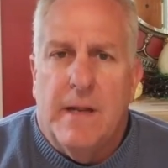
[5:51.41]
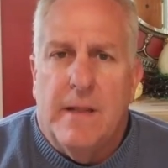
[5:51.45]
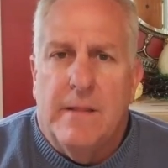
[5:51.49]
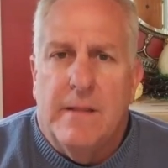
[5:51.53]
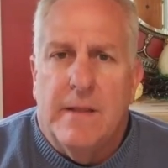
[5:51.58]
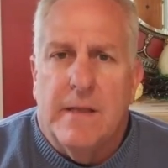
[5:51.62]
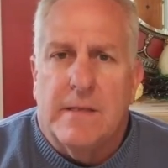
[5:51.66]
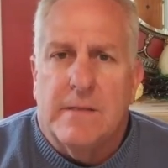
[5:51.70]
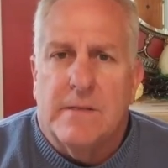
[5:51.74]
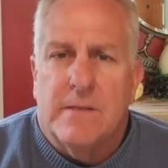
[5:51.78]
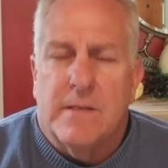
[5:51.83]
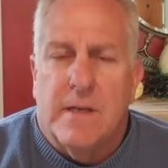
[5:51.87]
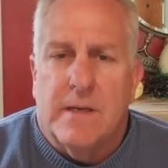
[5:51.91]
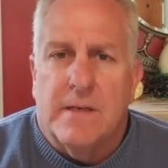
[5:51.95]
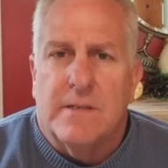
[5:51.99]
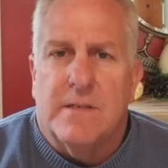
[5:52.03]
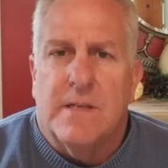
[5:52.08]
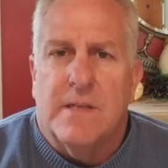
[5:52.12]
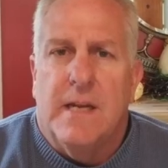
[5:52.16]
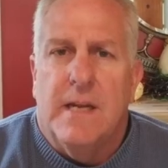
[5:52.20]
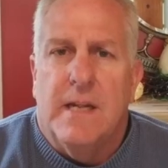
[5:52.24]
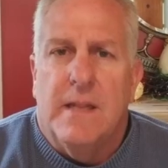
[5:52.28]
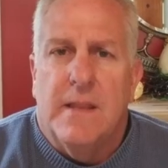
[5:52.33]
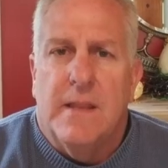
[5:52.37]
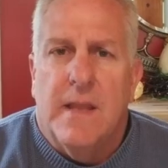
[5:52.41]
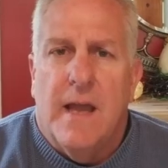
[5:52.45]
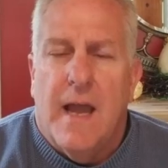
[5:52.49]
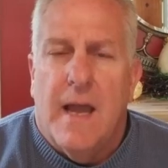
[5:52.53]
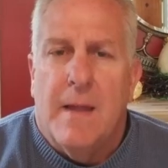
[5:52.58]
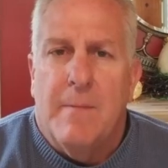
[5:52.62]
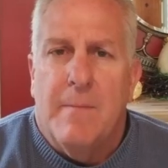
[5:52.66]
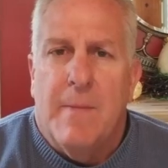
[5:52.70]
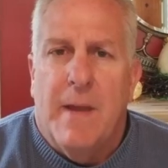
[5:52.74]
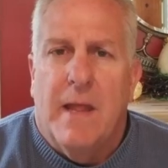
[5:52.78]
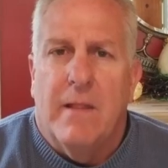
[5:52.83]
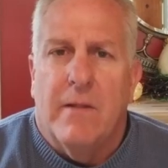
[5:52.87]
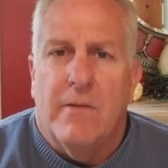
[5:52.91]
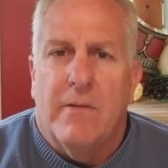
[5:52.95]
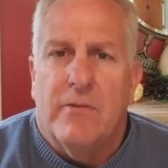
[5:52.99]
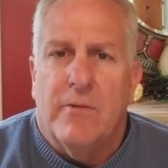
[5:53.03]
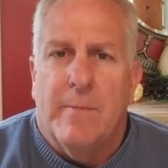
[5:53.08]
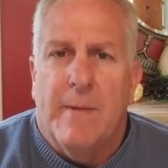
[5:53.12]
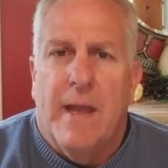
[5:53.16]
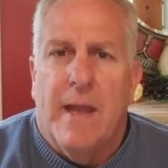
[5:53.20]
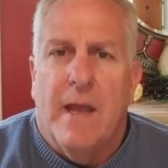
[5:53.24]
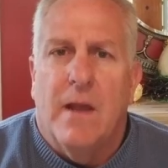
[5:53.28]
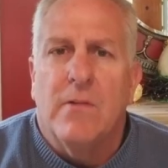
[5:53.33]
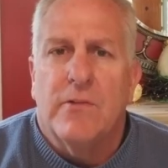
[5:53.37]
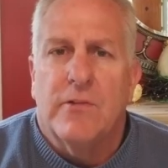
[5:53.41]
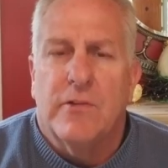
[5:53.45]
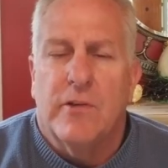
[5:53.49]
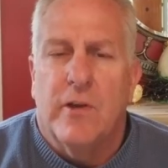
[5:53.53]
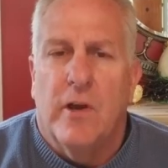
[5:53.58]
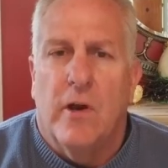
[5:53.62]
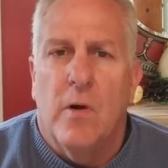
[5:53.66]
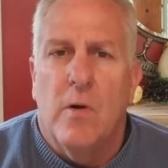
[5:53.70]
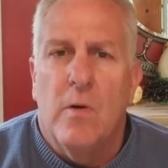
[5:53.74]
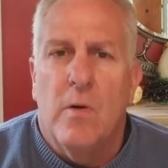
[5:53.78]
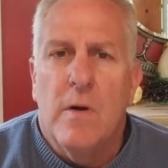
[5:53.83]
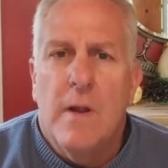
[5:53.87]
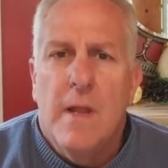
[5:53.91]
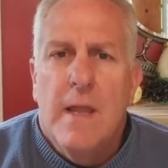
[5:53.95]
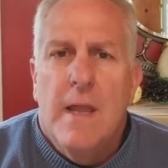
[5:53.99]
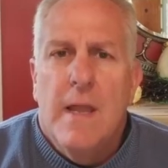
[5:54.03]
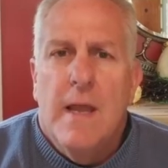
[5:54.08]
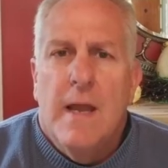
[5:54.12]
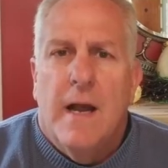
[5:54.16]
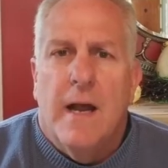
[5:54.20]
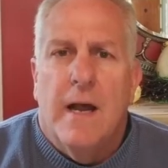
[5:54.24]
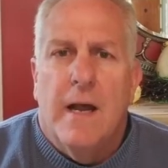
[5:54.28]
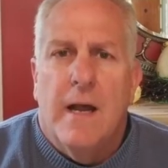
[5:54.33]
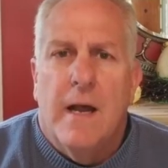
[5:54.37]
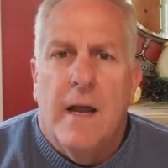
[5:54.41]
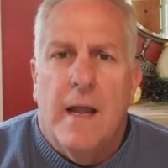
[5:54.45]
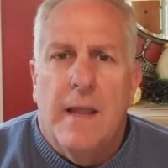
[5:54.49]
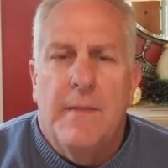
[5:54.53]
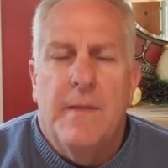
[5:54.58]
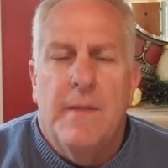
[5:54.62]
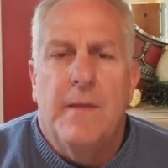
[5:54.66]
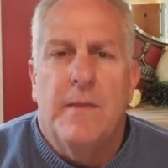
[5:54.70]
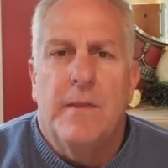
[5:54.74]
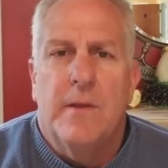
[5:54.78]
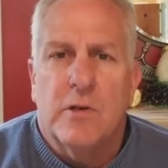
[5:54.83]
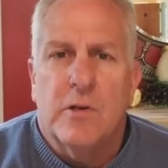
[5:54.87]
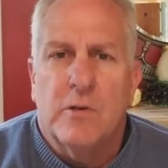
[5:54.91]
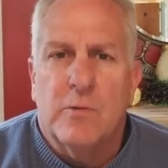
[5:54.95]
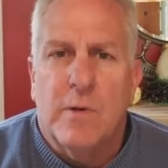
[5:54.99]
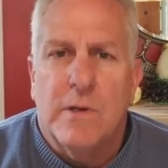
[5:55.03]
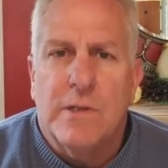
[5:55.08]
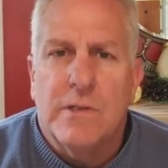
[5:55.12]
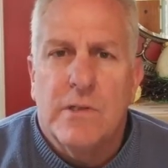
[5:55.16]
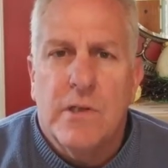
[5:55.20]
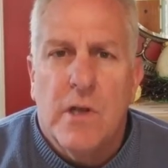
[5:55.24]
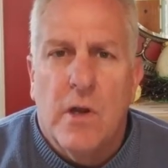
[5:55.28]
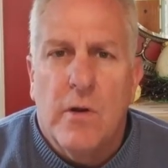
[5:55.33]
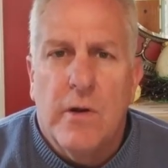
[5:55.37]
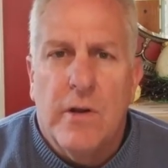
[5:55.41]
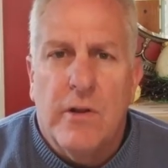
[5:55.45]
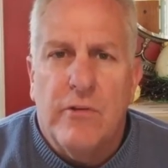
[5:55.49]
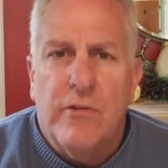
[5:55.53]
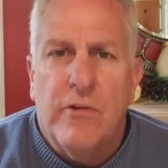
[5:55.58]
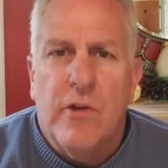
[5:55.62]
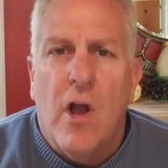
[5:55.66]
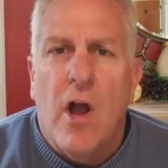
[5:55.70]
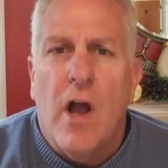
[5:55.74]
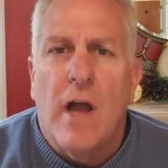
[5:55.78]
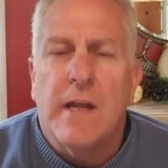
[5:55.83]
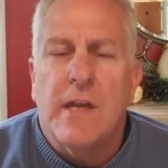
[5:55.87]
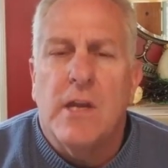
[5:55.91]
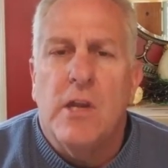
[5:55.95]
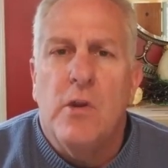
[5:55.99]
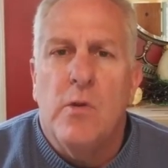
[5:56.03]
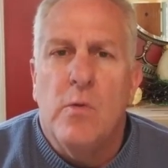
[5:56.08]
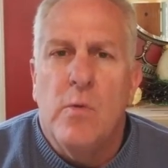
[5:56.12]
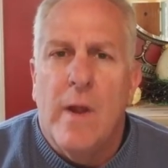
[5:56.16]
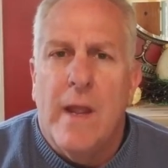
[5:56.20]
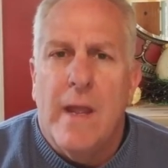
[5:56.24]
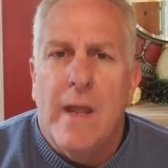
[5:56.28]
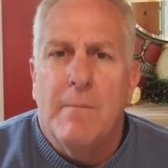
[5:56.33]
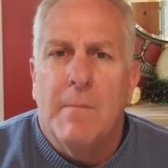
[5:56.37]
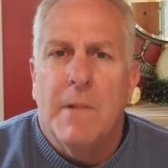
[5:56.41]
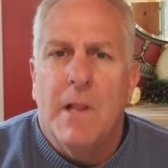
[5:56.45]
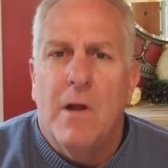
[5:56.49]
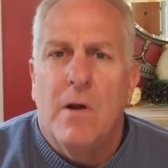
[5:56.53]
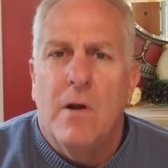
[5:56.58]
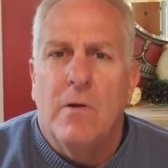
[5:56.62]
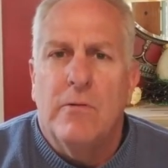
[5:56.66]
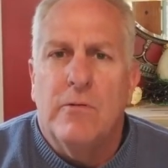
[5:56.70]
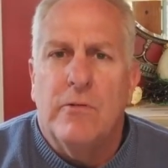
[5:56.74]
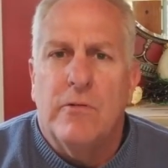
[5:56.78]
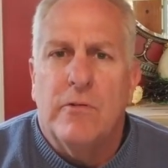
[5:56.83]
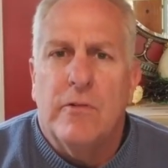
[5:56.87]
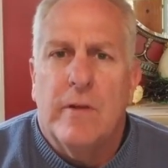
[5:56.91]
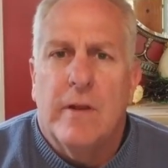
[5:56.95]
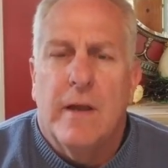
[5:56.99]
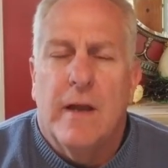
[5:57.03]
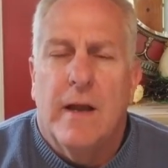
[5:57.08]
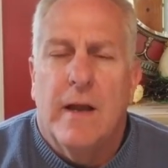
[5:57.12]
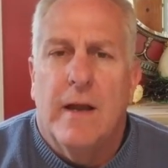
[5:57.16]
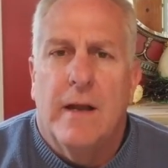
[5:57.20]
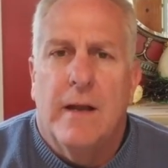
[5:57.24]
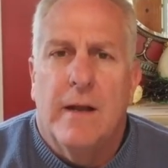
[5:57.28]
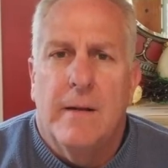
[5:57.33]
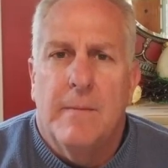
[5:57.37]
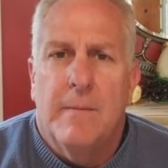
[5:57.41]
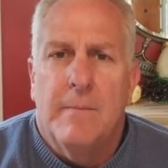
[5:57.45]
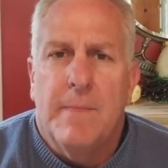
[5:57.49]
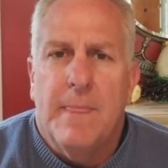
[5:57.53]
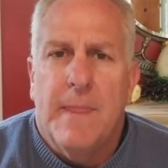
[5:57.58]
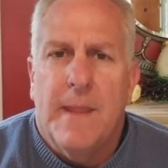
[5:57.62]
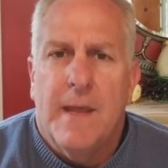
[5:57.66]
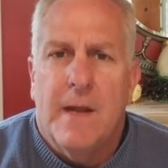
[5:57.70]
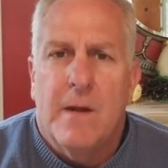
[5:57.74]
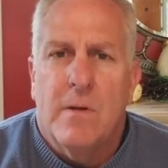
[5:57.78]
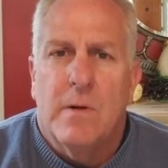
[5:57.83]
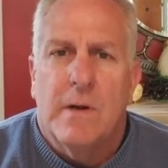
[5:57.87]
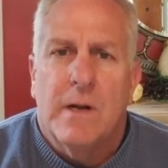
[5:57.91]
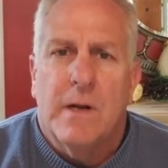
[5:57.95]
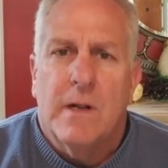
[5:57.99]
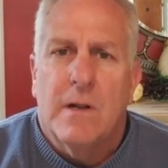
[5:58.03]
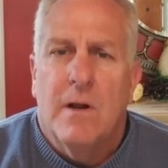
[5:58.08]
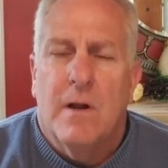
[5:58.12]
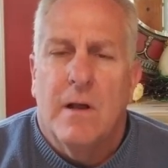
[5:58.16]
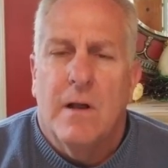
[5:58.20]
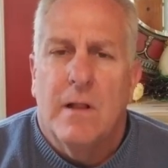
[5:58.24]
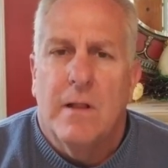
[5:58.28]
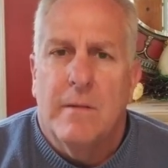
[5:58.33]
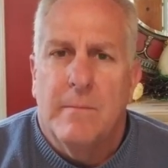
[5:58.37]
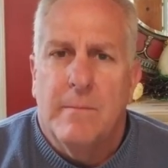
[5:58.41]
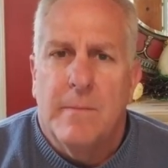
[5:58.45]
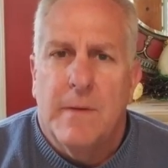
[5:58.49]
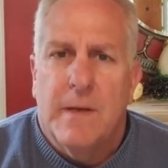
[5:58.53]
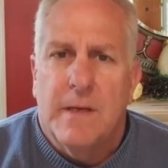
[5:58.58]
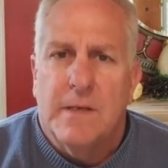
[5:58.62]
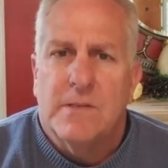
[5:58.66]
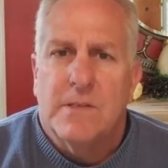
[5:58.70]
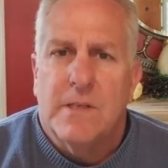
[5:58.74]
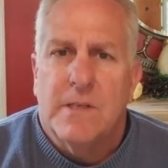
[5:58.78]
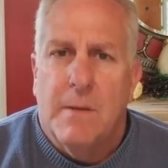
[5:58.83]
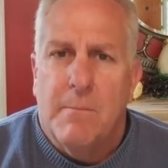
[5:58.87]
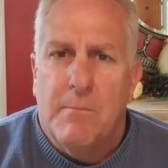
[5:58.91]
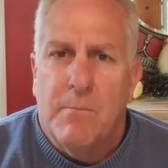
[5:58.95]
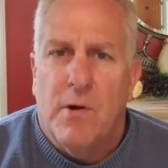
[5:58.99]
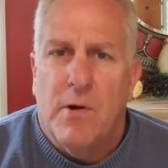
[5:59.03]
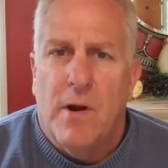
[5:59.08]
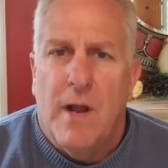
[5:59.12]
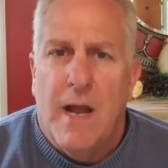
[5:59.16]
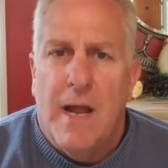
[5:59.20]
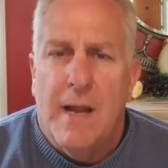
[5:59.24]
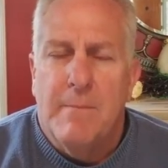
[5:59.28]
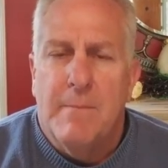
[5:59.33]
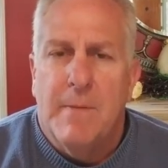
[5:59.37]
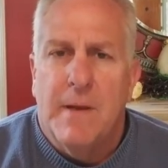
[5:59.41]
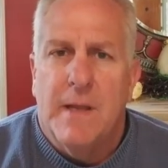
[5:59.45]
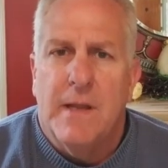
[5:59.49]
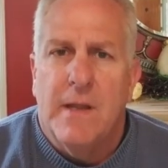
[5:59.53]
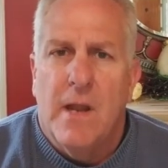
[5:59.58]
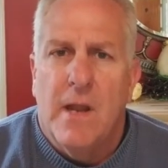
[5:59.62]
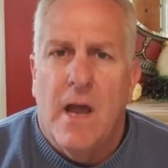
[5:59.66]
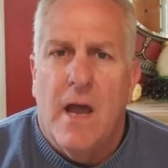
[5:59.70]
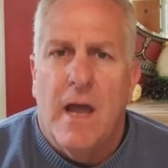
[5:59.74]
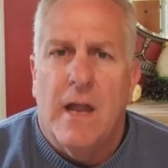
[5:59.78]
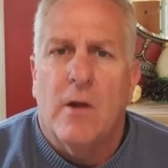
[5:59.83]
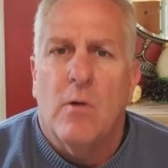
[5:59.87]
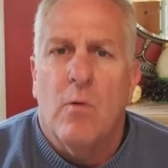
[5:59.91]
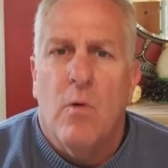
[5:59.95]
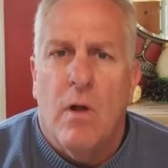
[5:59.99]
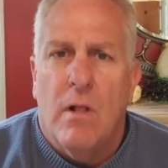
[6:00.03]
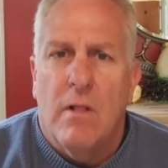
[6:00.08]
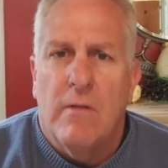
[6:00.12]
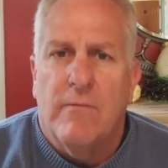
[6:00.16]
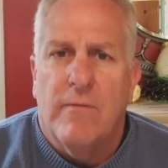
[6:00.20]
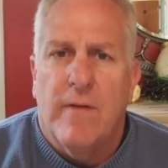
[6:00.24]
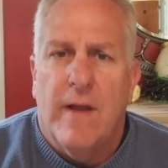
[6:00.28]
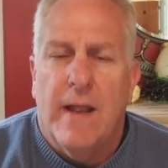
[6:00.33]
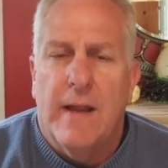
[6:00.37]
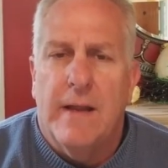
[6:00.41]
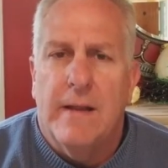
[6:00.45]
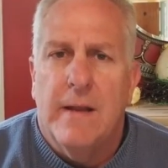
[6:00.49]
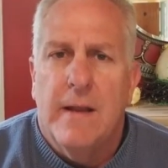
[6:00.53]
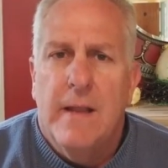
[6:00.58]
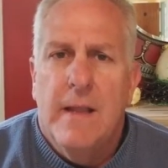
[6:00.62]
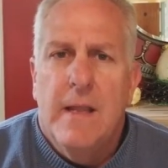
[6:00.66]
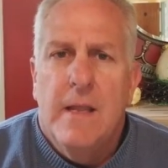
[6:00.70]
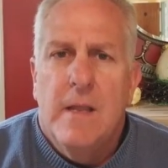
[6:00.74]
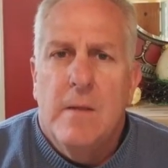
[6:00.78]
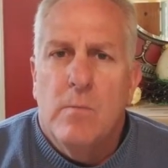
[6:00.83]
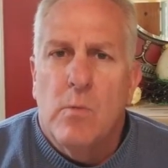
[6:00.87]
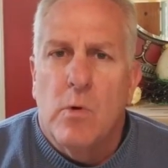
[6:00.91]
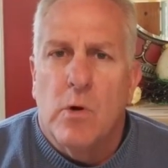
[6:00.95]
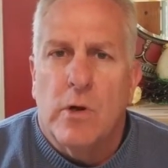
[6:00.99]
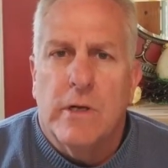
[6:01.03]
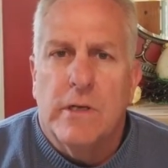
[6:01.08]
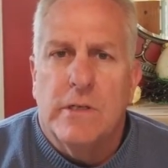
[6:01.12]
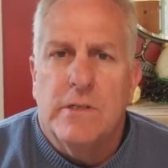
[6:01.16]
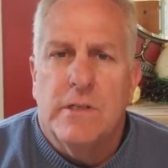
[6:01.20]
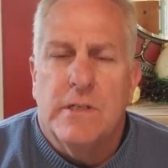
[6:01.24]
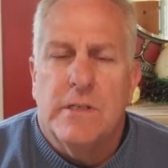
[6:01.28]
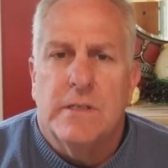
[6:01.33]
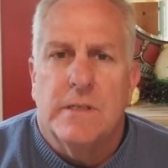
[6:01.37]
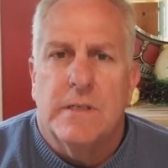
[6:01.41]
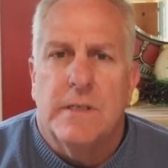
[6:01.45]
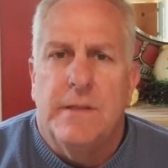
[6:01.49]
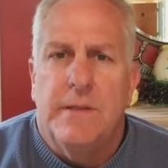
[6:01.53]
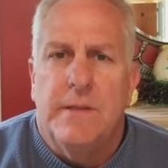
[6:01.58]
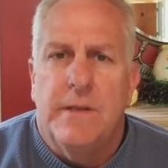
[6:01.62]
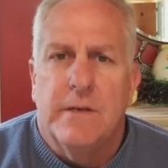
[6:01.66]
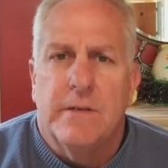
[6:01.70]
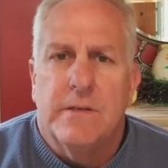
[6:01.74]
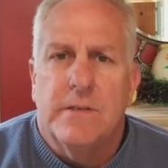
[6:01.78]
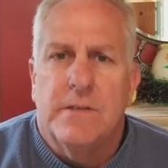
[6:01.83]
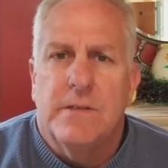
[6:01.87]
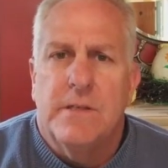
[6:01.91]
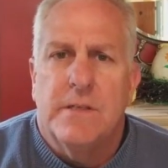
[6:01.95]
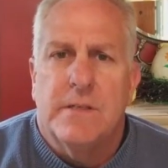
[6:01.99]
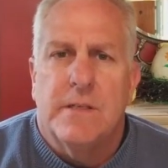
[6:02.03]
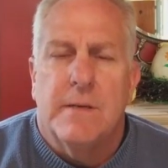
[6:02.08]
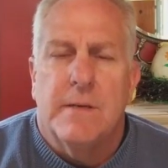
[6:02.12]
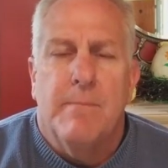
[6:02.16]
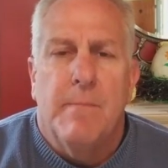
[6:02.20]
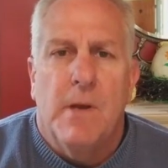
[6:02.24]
that's exceeding the high balance amount. So, and then there's what's known as non-QM loans. I don't want to call them subprime, but non-qualified mortgages. And there's just a